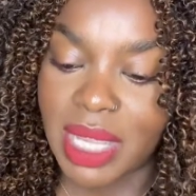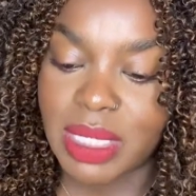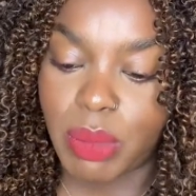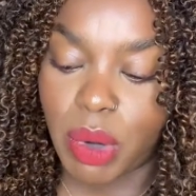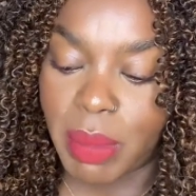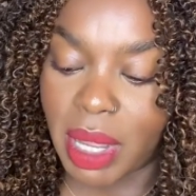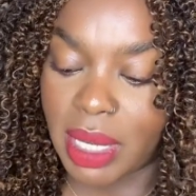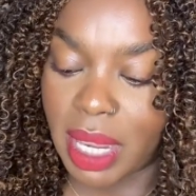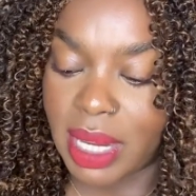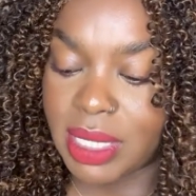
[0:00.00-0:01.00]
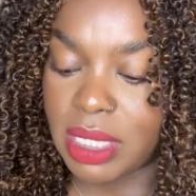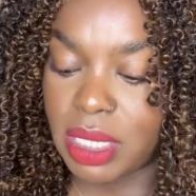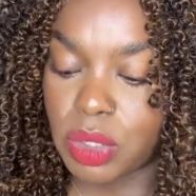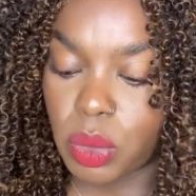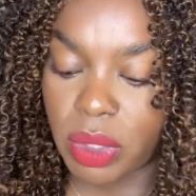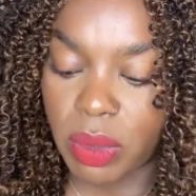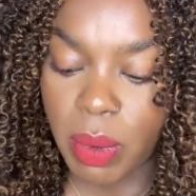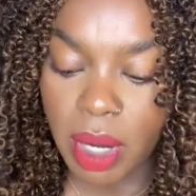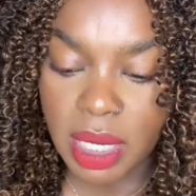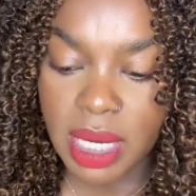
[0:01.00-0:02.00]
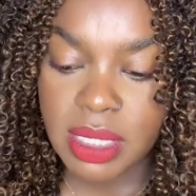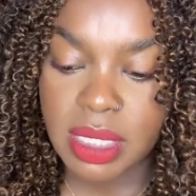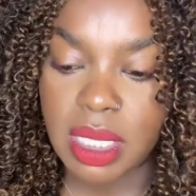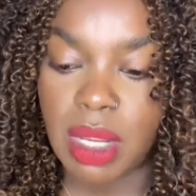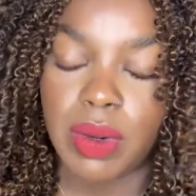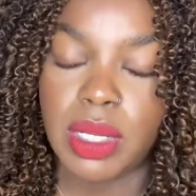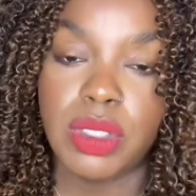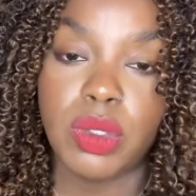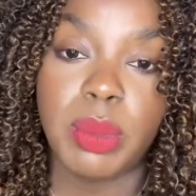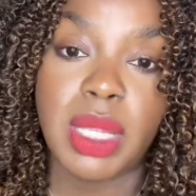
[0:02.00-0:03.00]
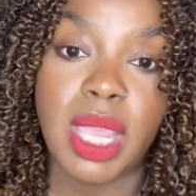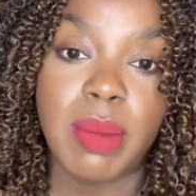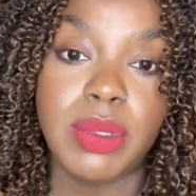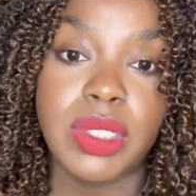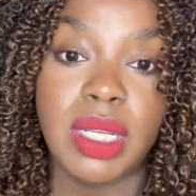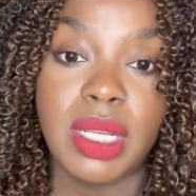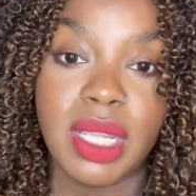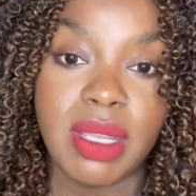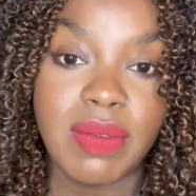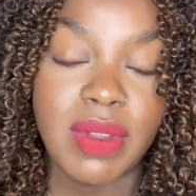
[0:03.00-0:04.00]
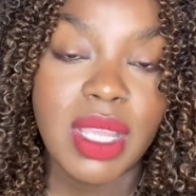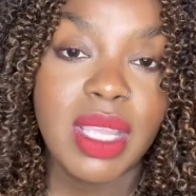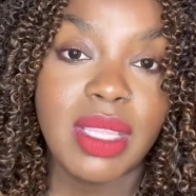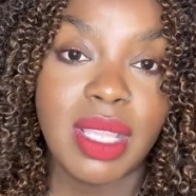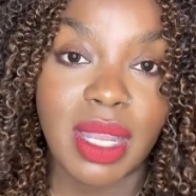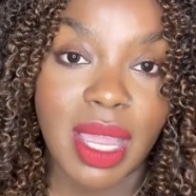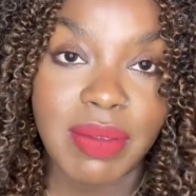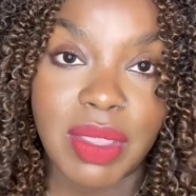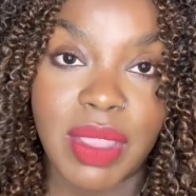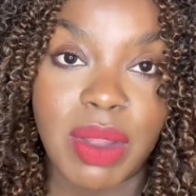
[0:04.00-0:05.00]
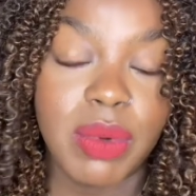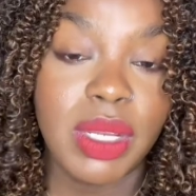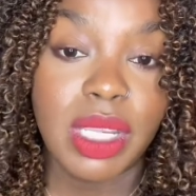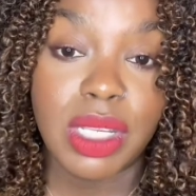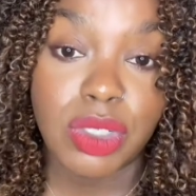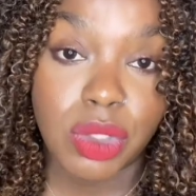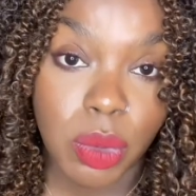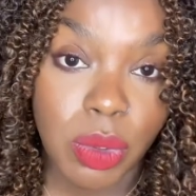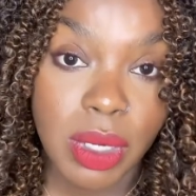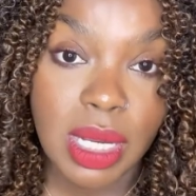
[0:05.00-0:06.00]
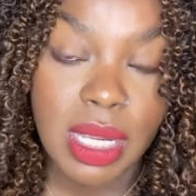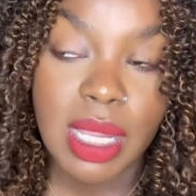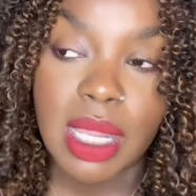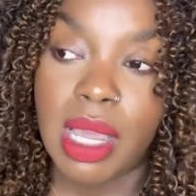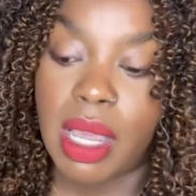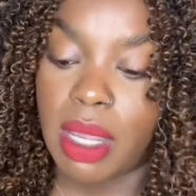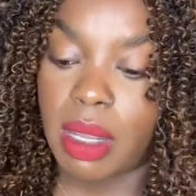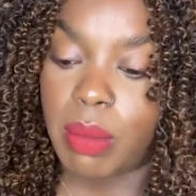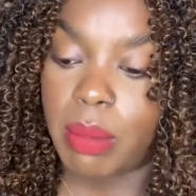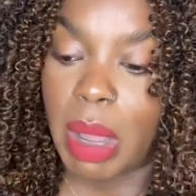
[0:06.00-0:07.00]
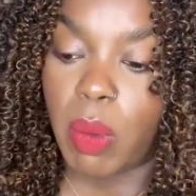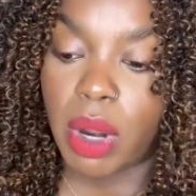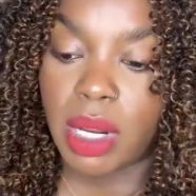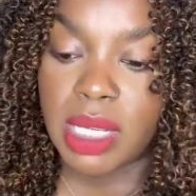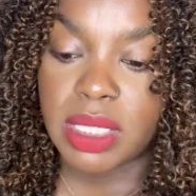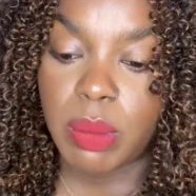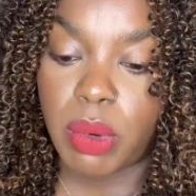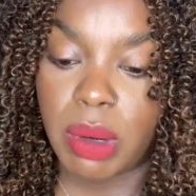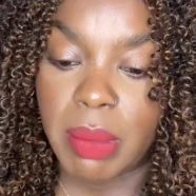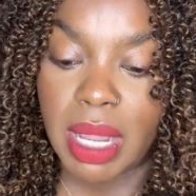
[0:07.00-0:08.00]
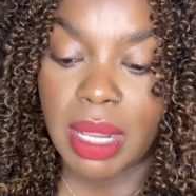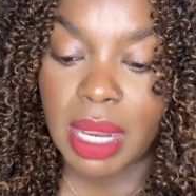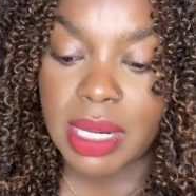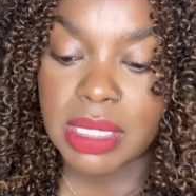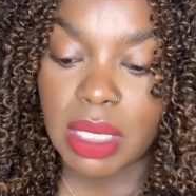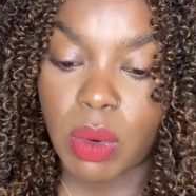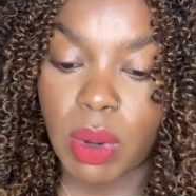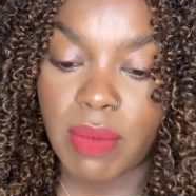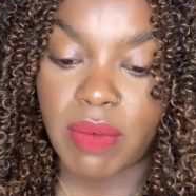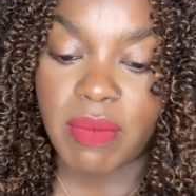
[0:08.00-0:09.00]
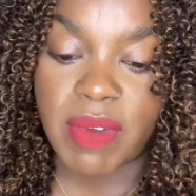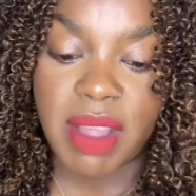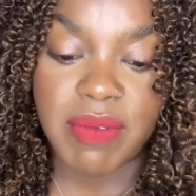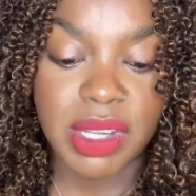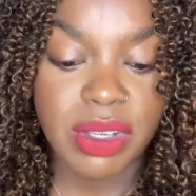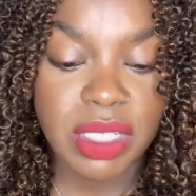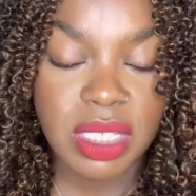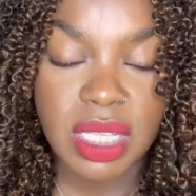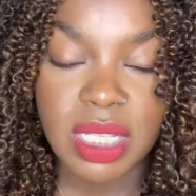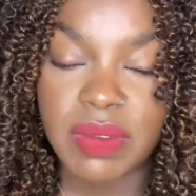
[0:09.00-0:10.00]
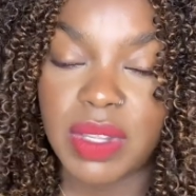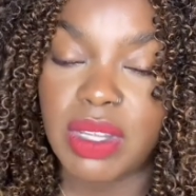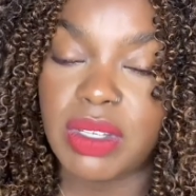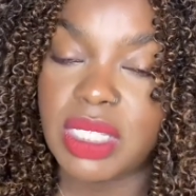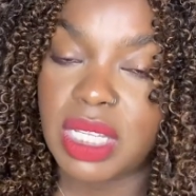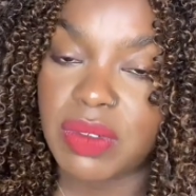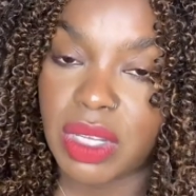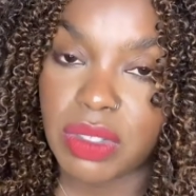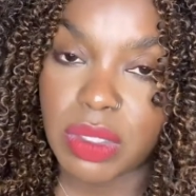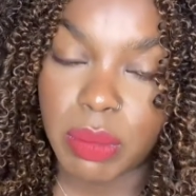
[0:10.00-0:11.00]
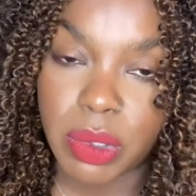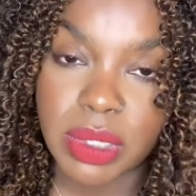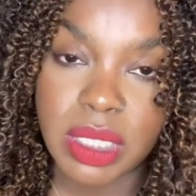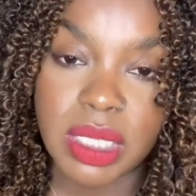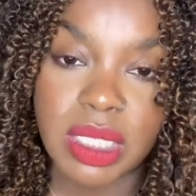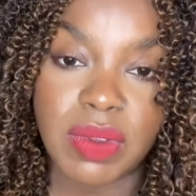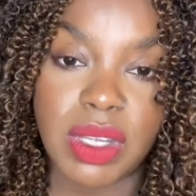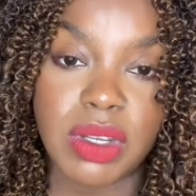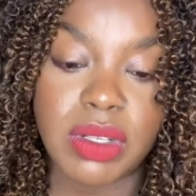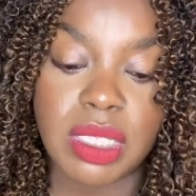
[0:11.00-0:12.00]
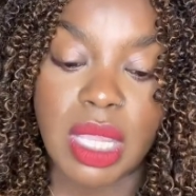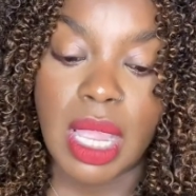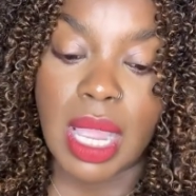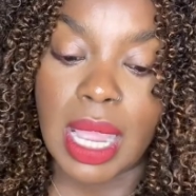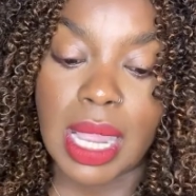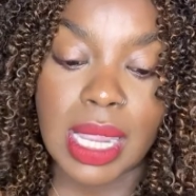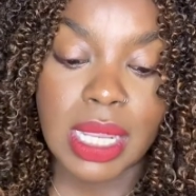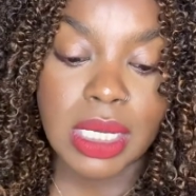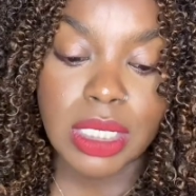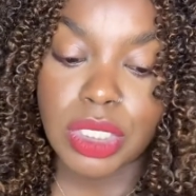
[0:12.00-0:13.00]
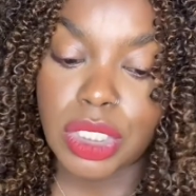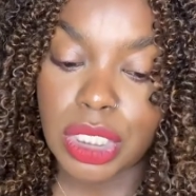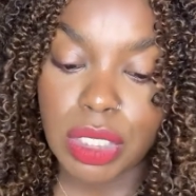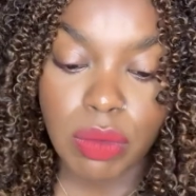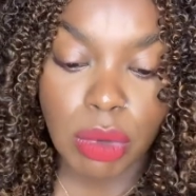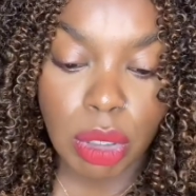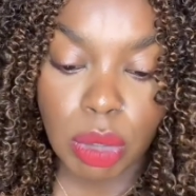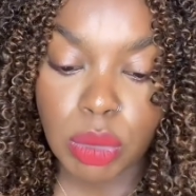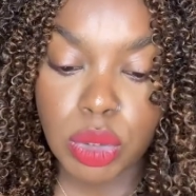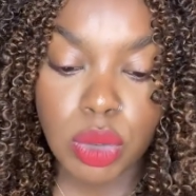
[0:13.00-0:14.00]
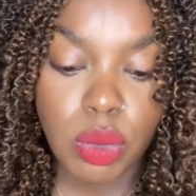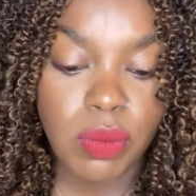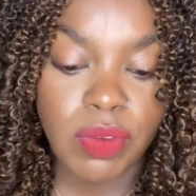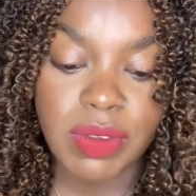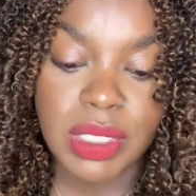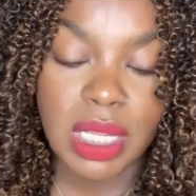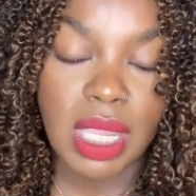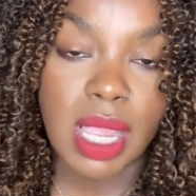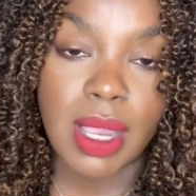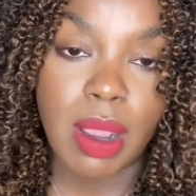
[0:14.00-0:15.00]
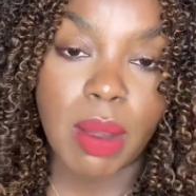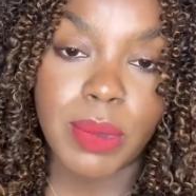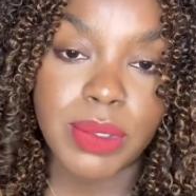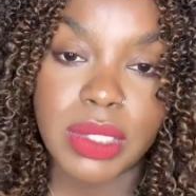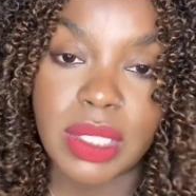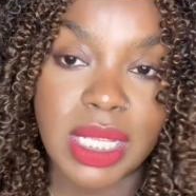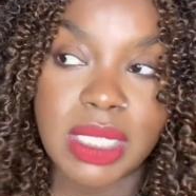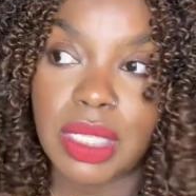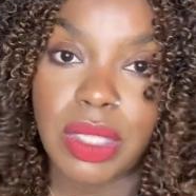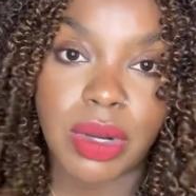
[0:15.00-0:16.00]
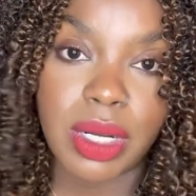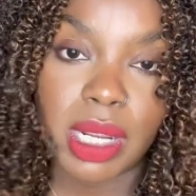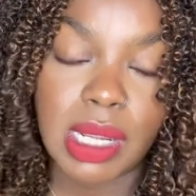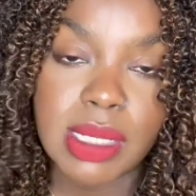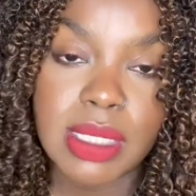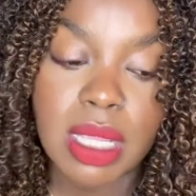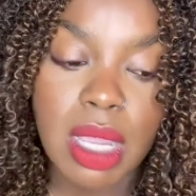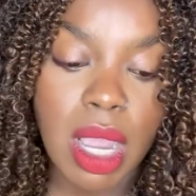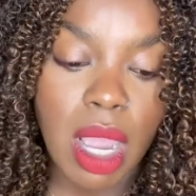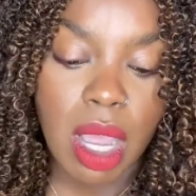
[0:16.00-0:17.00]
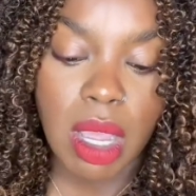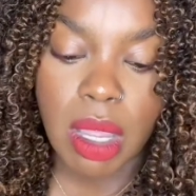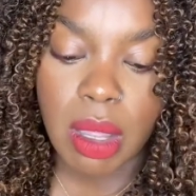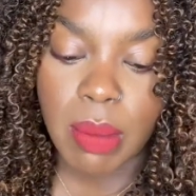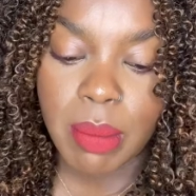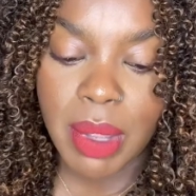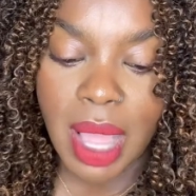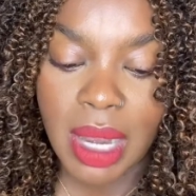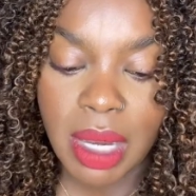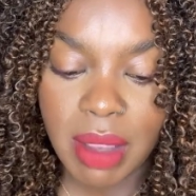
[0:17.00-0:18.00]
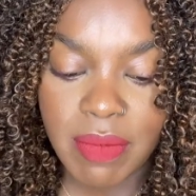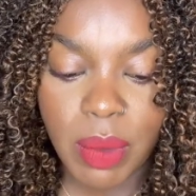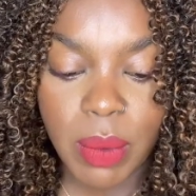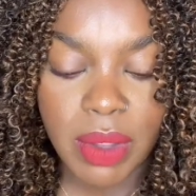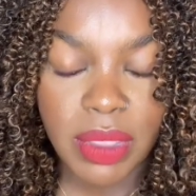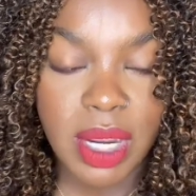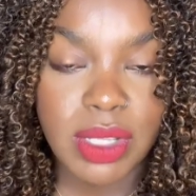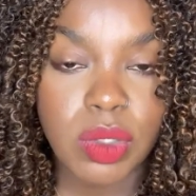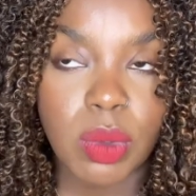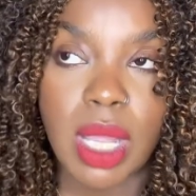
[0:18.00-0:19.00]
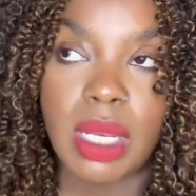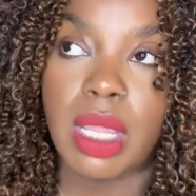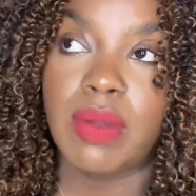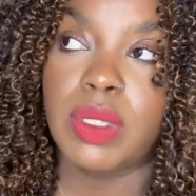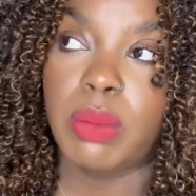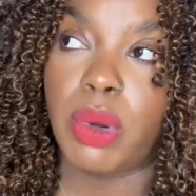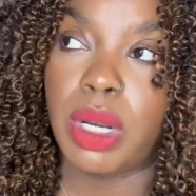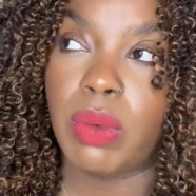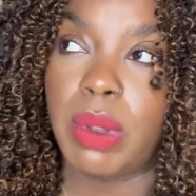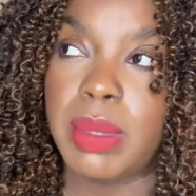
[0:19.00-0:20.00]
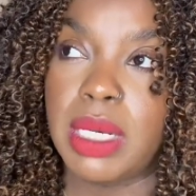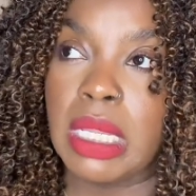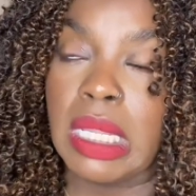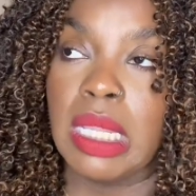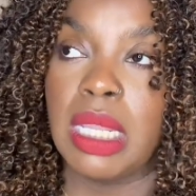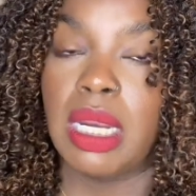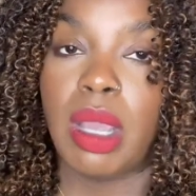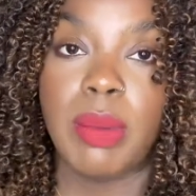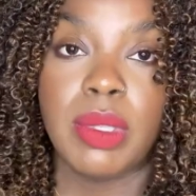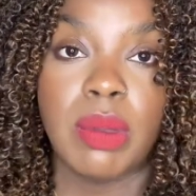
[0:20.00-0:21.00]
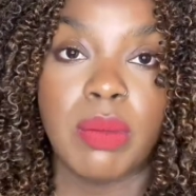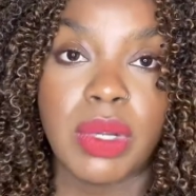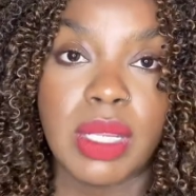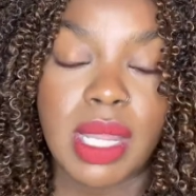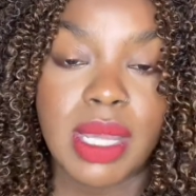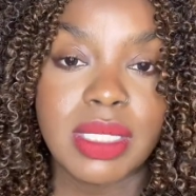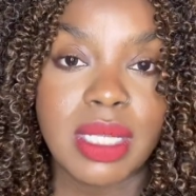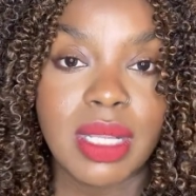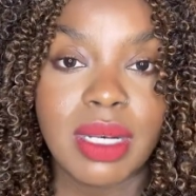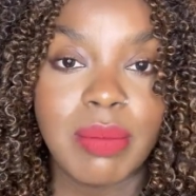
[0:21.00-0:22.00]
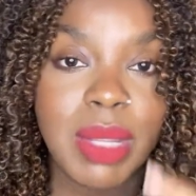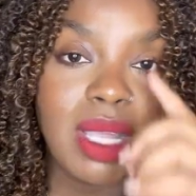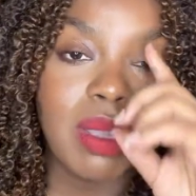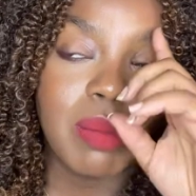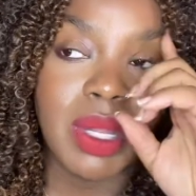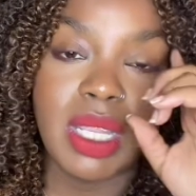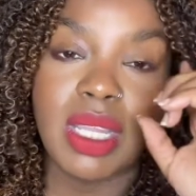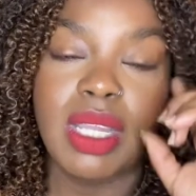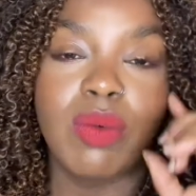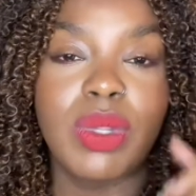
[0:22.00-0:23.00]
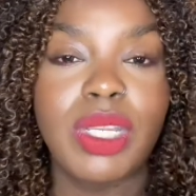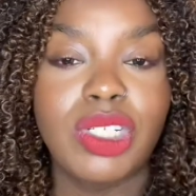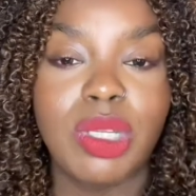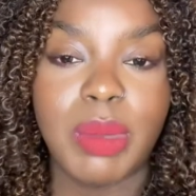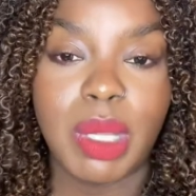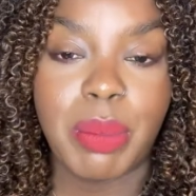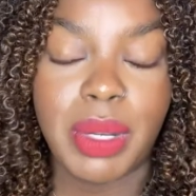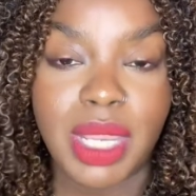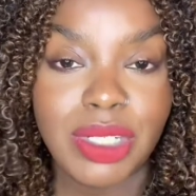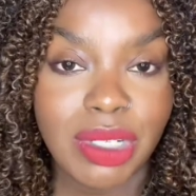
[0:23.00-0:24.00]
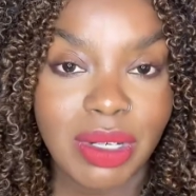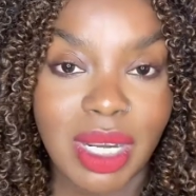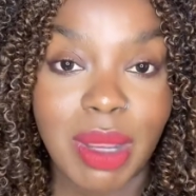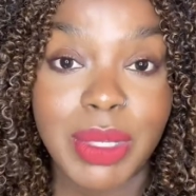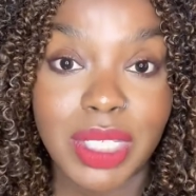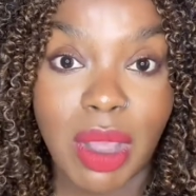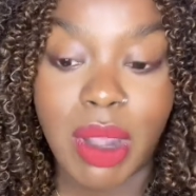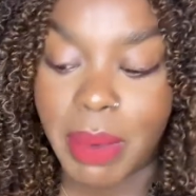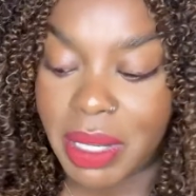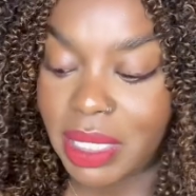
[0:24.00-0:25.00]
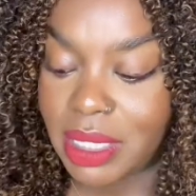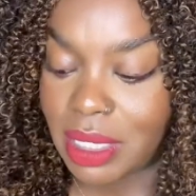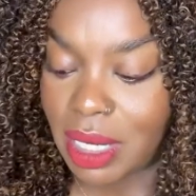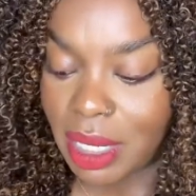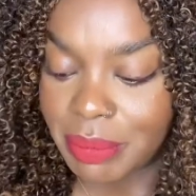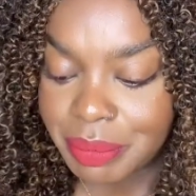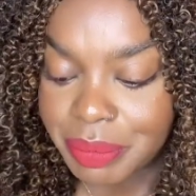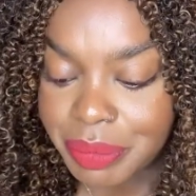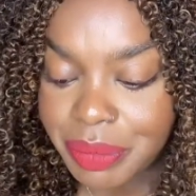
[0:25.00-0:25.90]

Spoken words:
I support my clients in doing the work necessary to be able to live the life that they really enjoy. My work has supported my clients in going from 5 figures to 6 figures, 6 figures to multi-6 figures, and 0 to 15K in almost less than 30 days. I love the work that I do. I love supporting women and helping them realize that making money really should be a pleasure. And I'm going to talk about that today